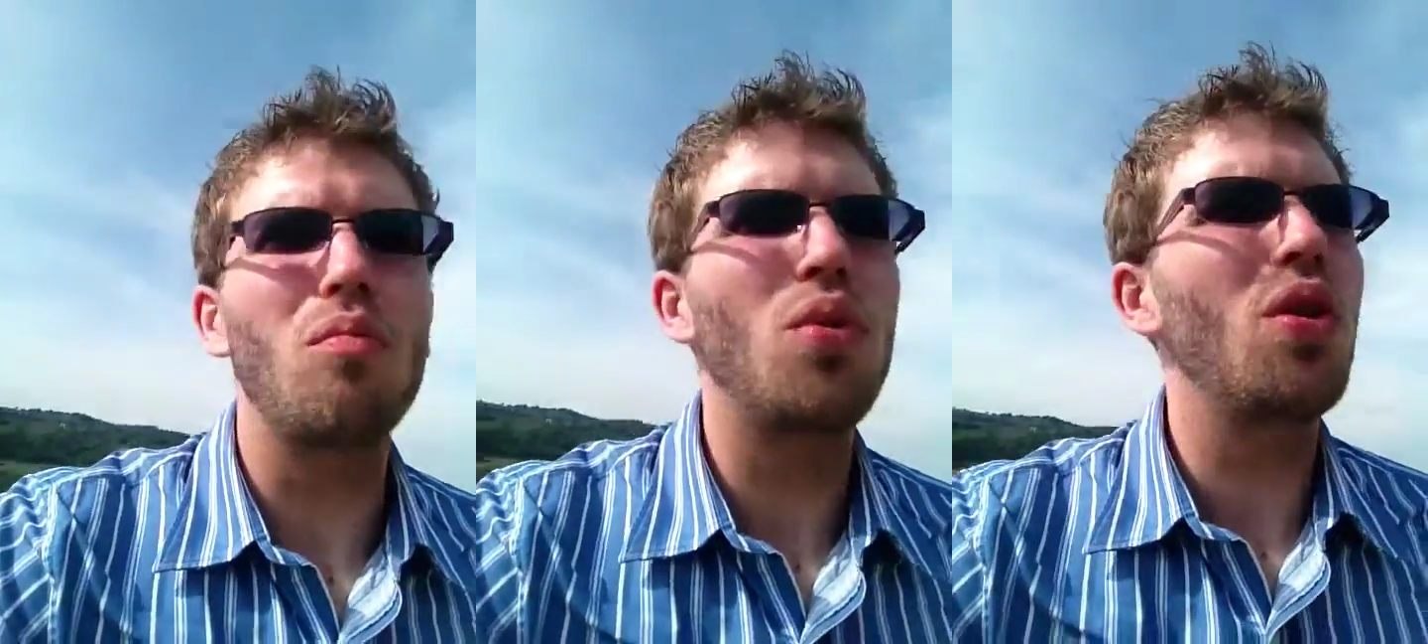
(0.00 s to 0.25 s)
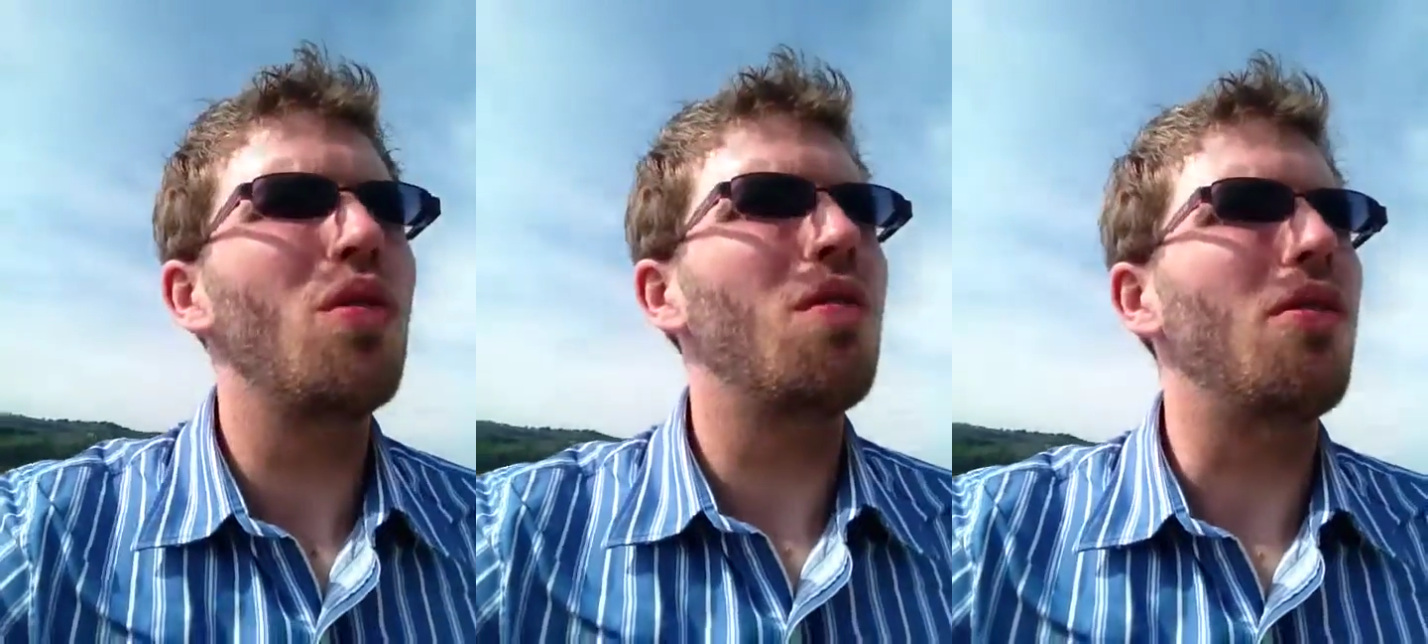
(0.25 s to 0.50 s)

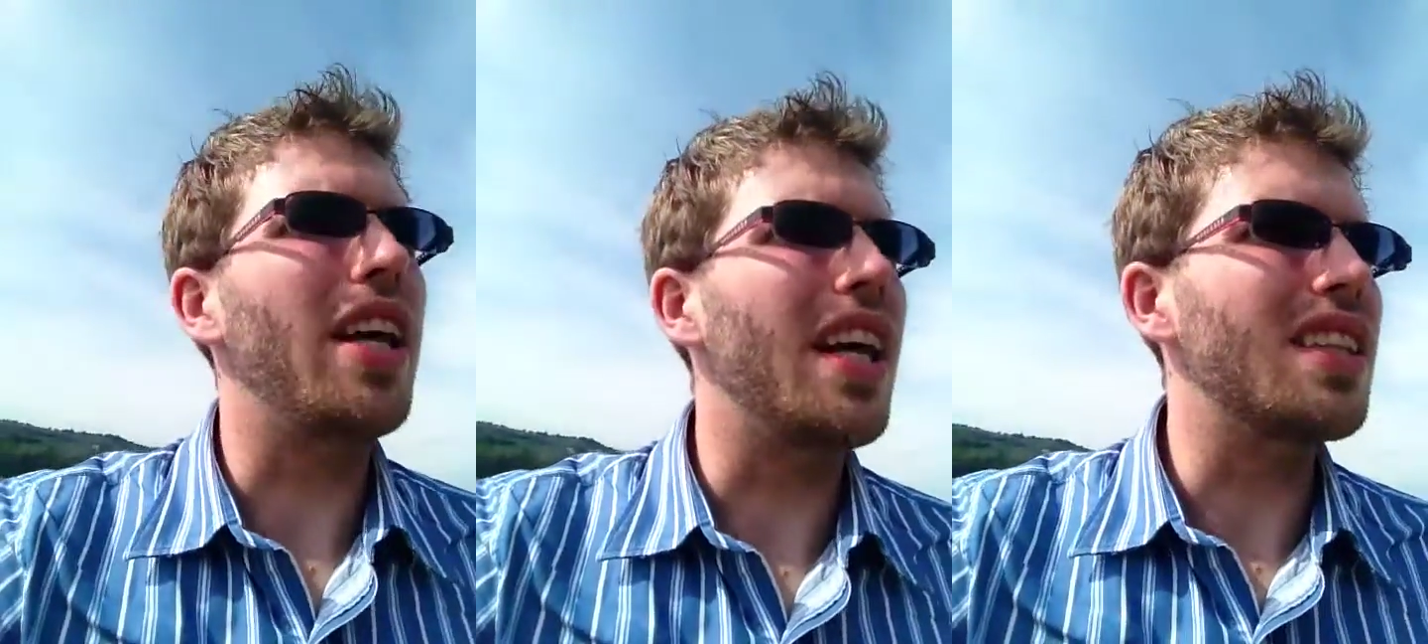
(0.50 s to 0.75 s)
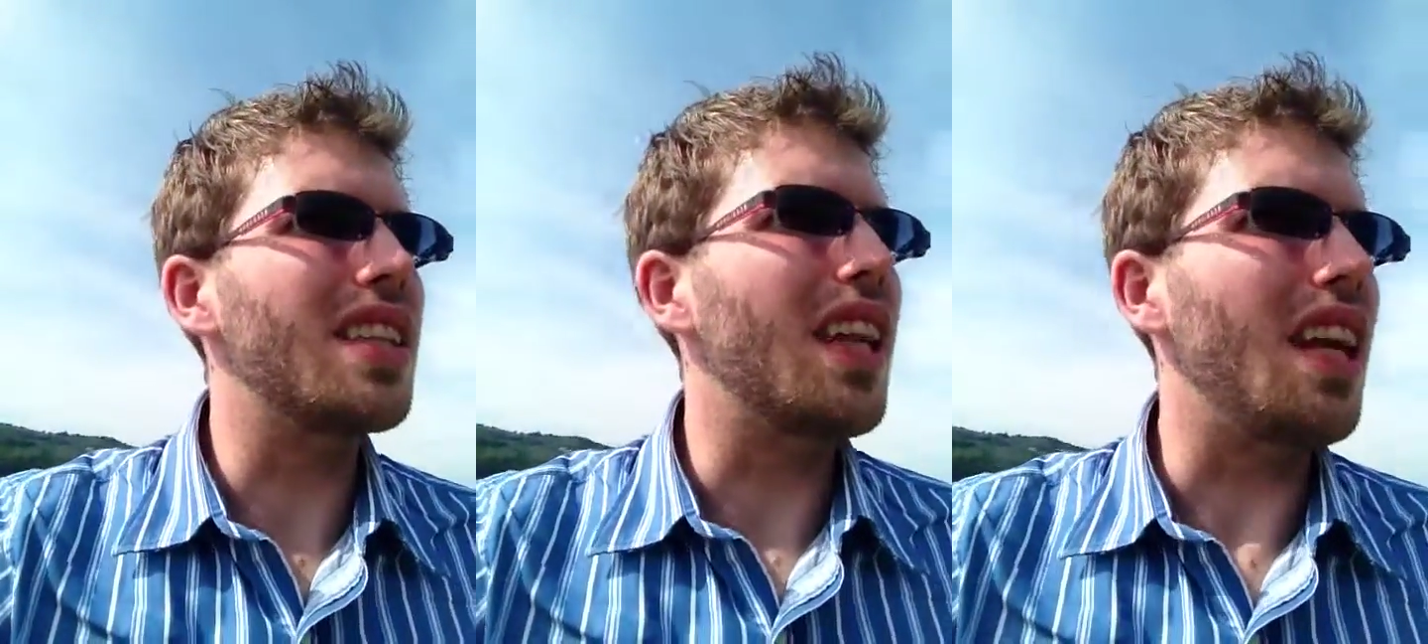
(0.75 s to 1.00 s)
Beautiful
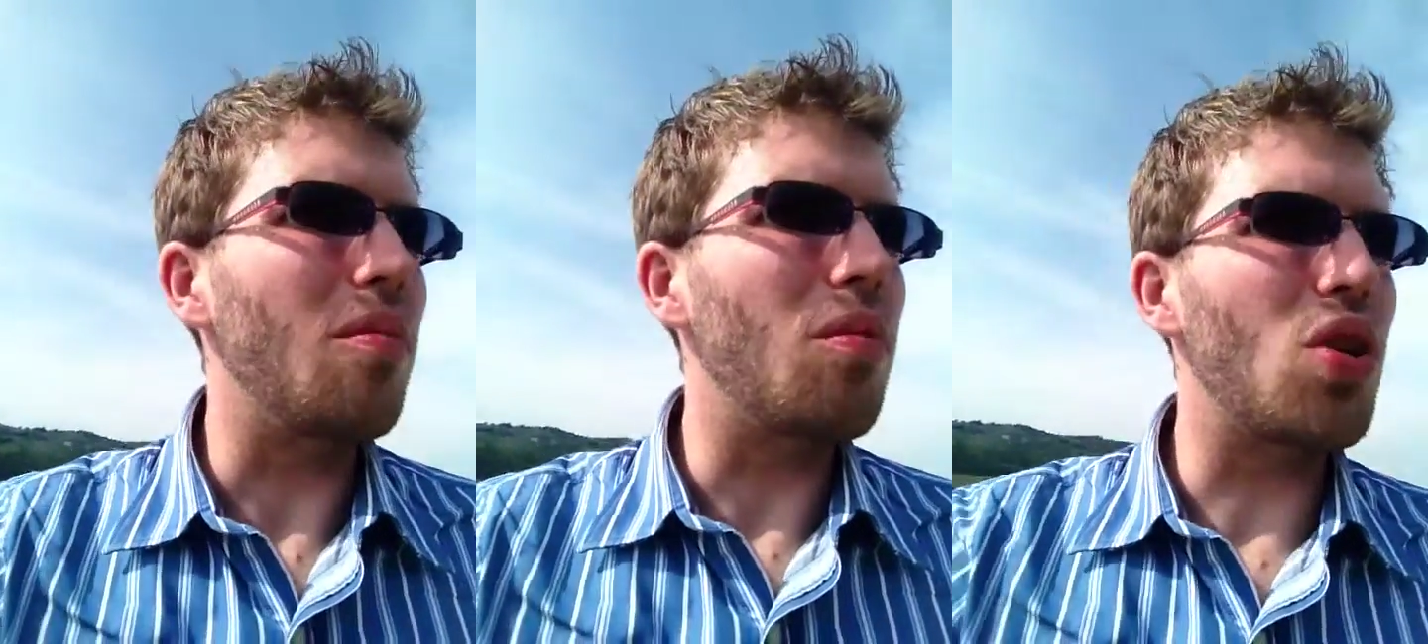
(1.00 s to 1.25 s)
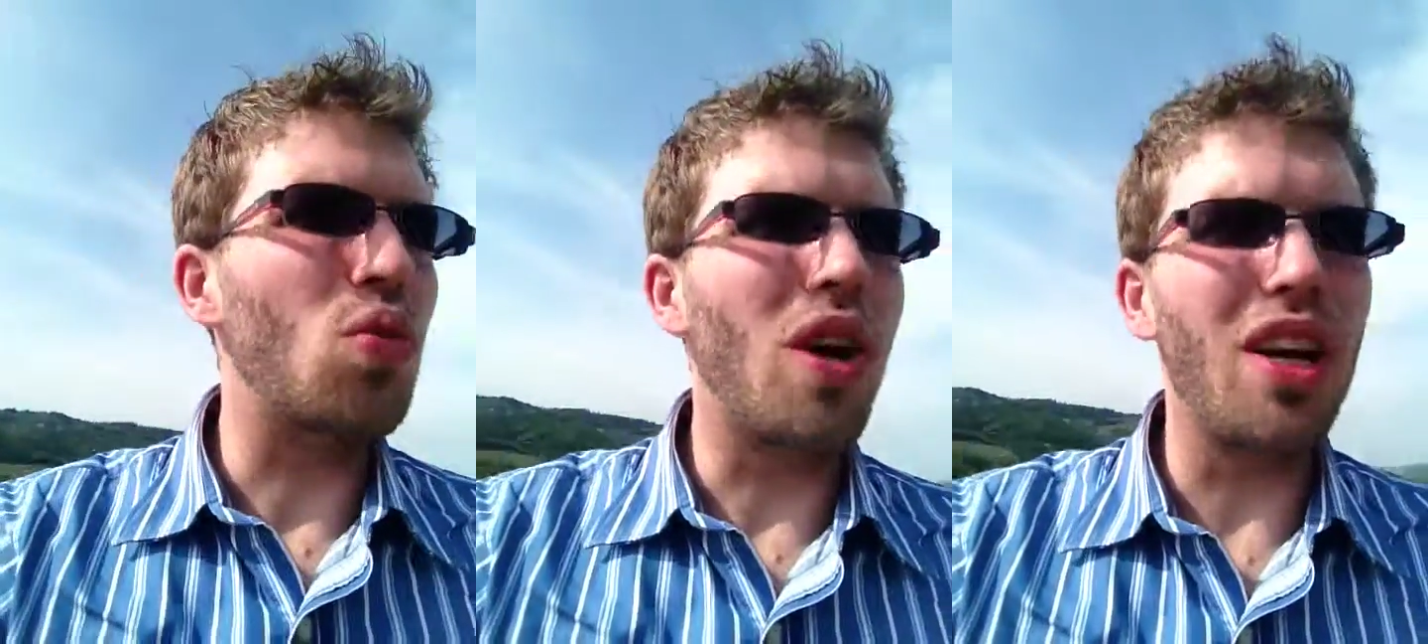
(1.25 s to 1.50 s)
landscape.
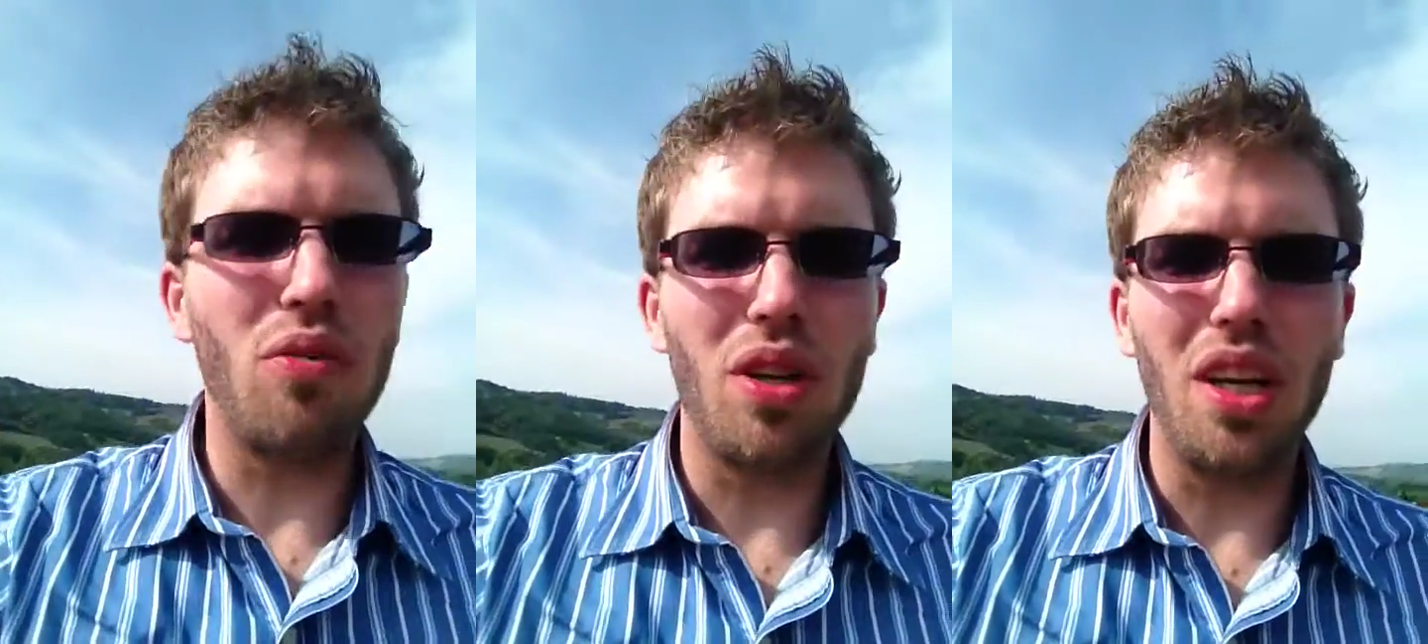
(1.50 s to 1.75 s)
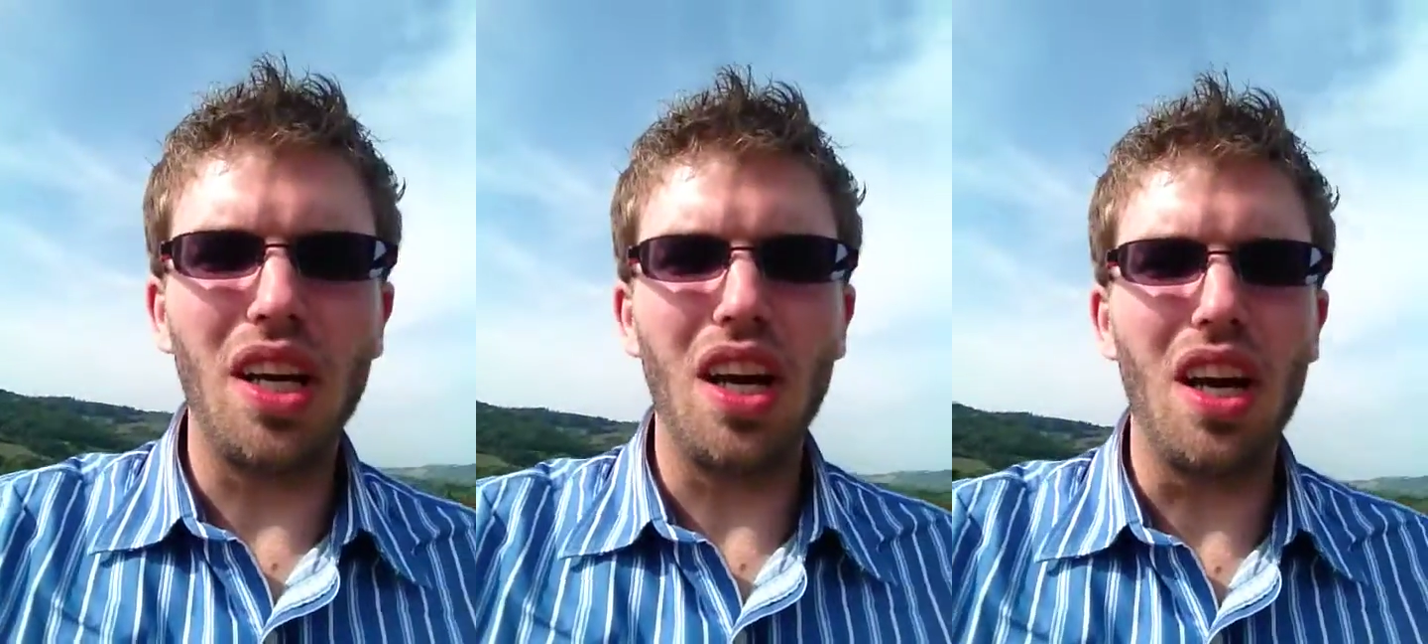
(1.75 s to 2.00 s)
This
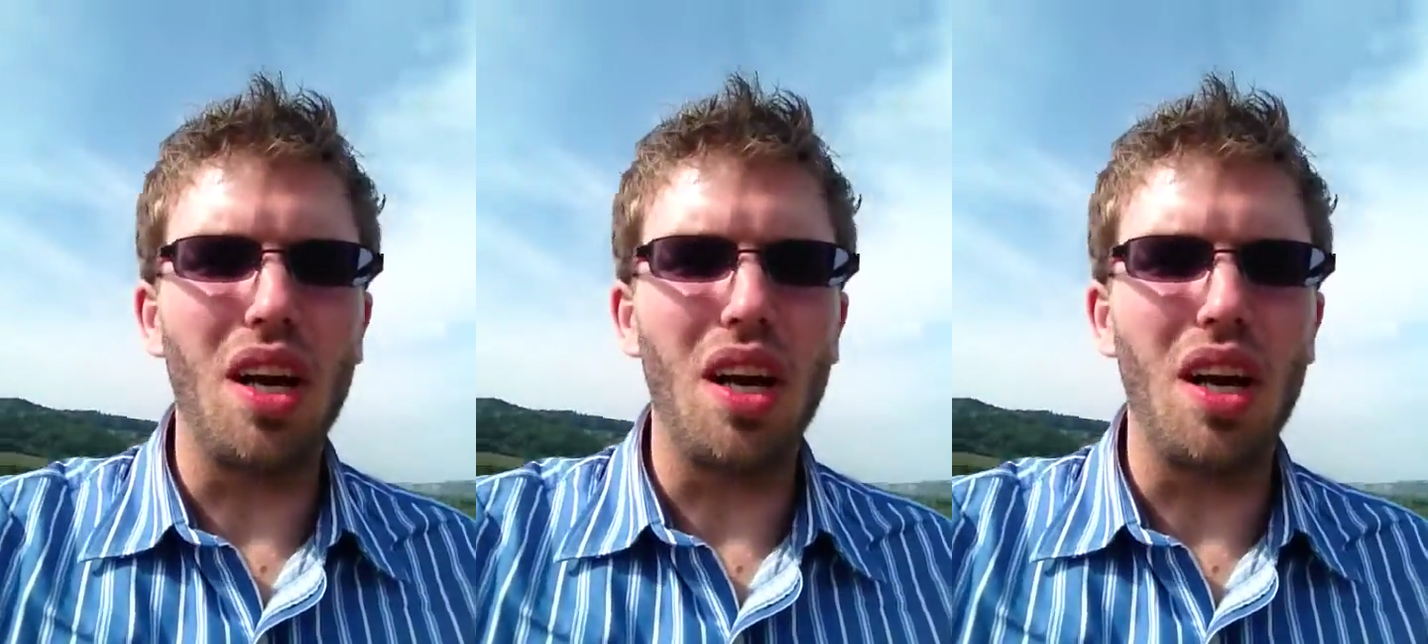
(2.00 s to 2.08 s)
winery,